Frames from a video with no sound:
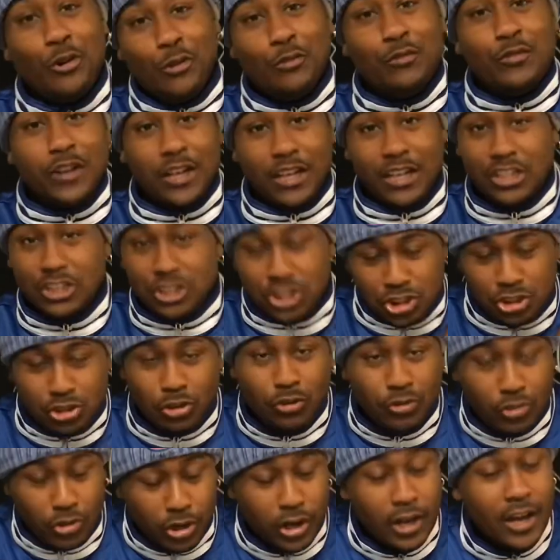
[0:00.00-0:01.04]
over his
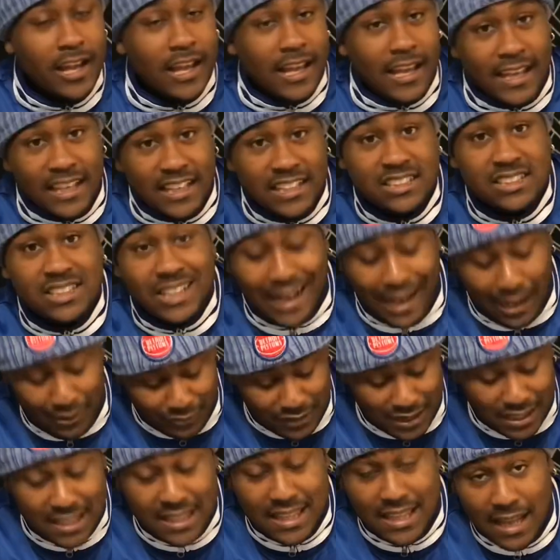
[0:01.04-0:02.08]
shoulder. He's going to
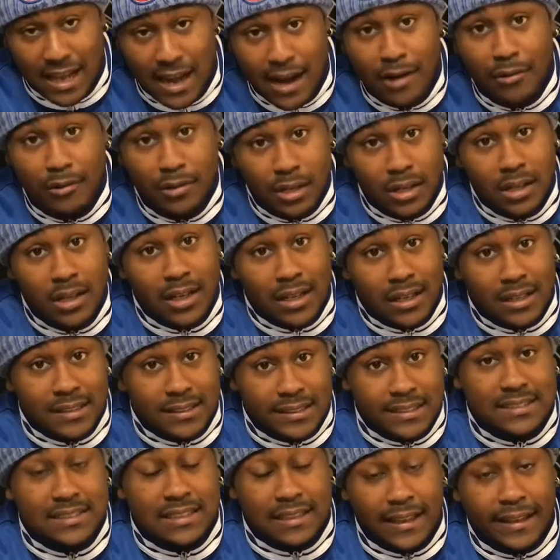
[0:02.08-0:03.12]
have to carry
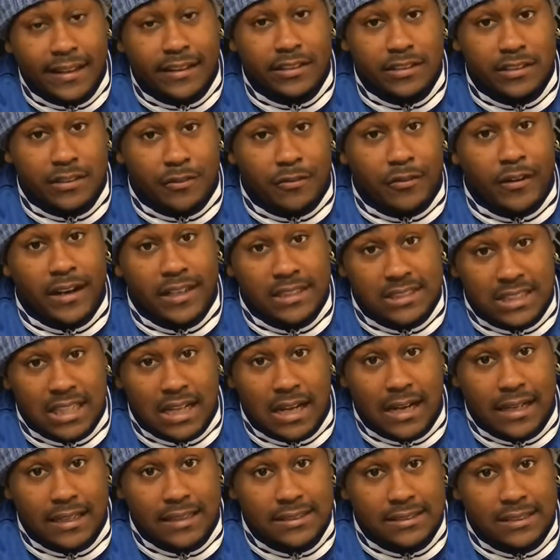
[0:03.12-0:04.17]
this Lakers
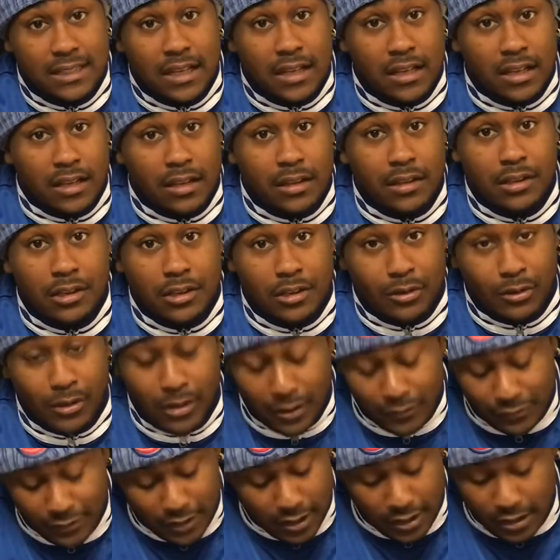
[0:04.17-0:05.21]
franchise,
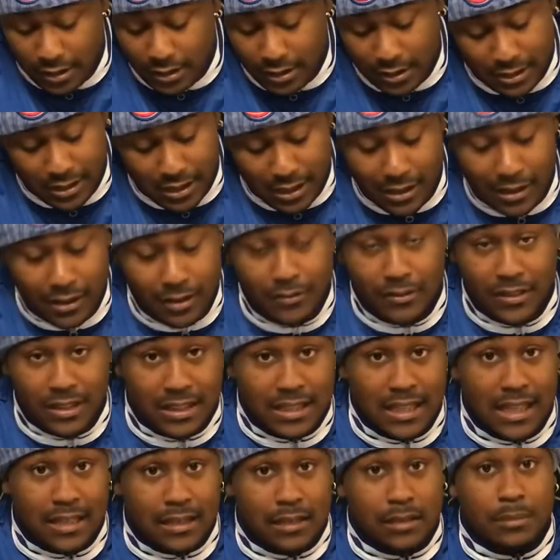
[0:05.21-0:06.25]
if they're even
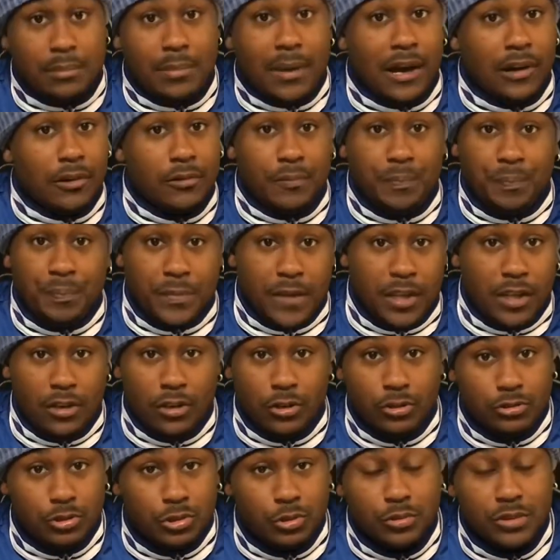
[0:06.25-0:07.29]
thinking about,
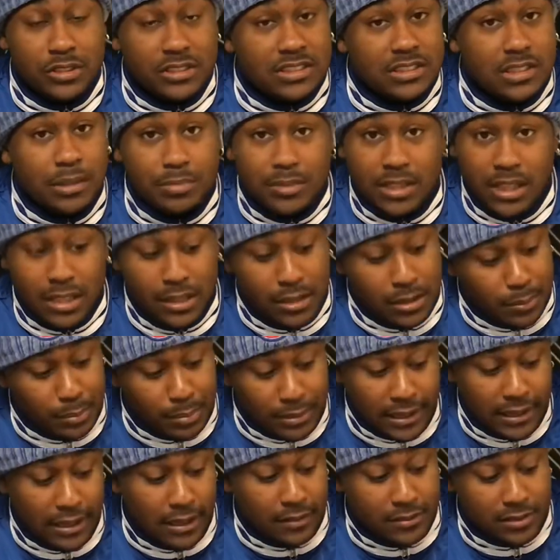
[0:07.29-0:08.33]
doing something in the
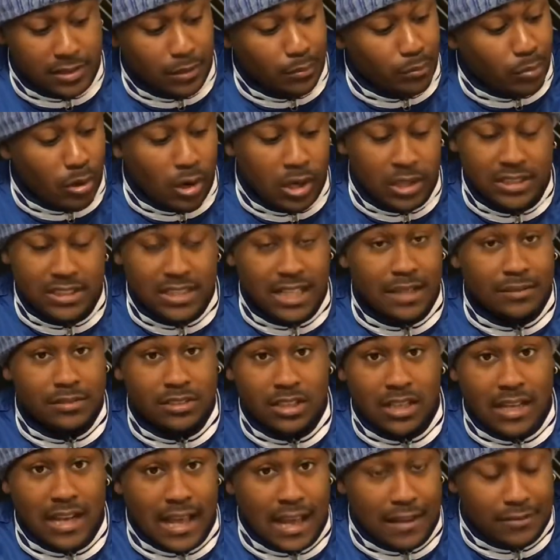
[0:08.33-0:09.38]
playoffs. LeBron James
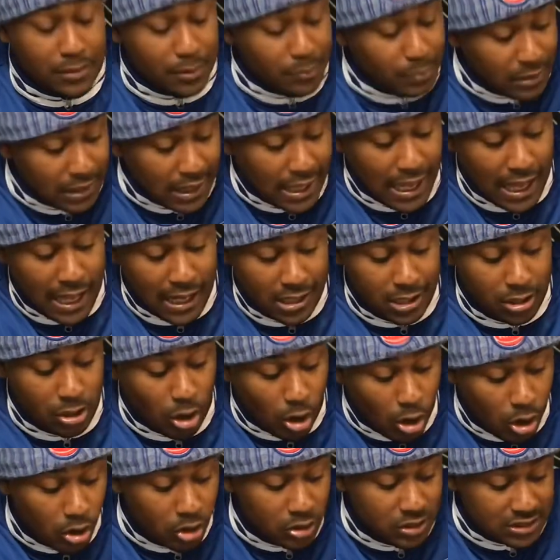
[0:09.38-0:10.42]
is going to have to play at an
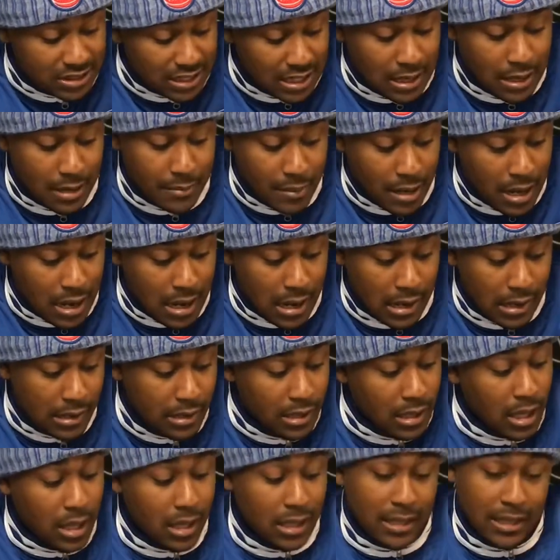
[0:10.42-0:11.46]
all-time high.
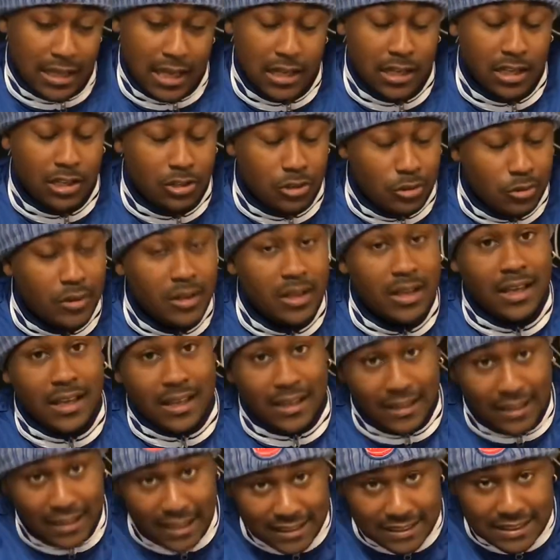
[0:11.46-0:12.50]
Can he do it?
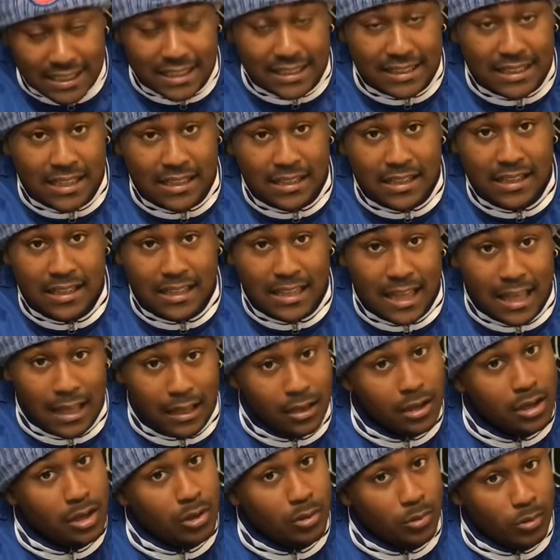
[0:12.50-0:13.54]
Yes, I think he
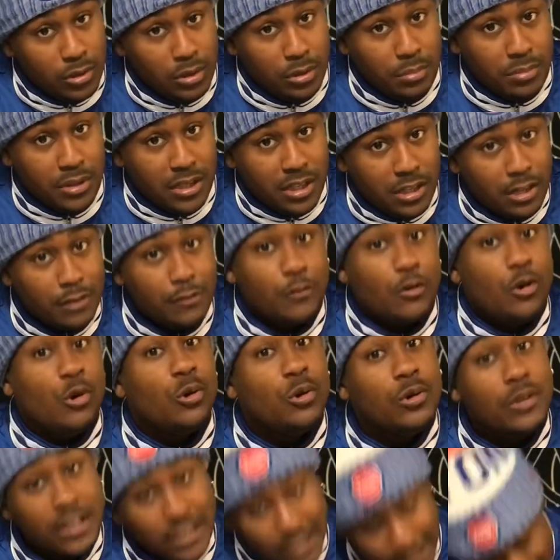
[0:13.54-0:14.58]
can. Will it be
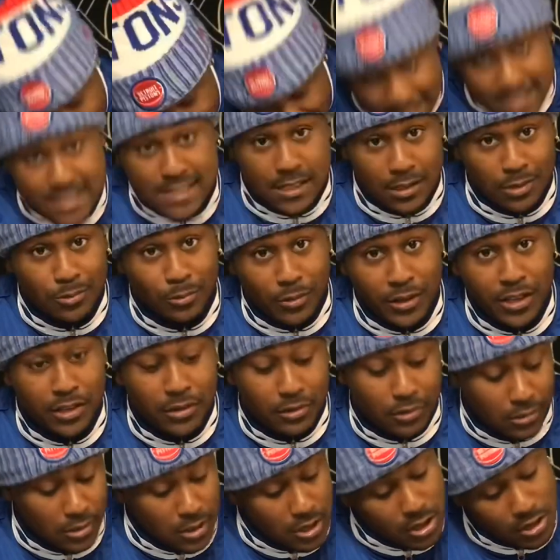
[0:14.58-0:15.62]
difficult? Yes, it
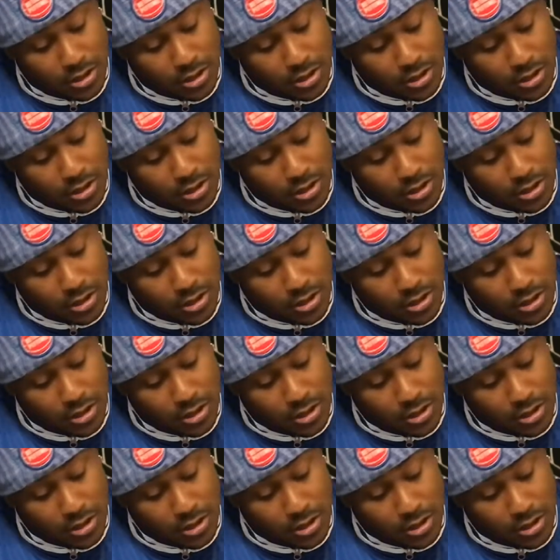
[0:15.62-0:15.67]
will.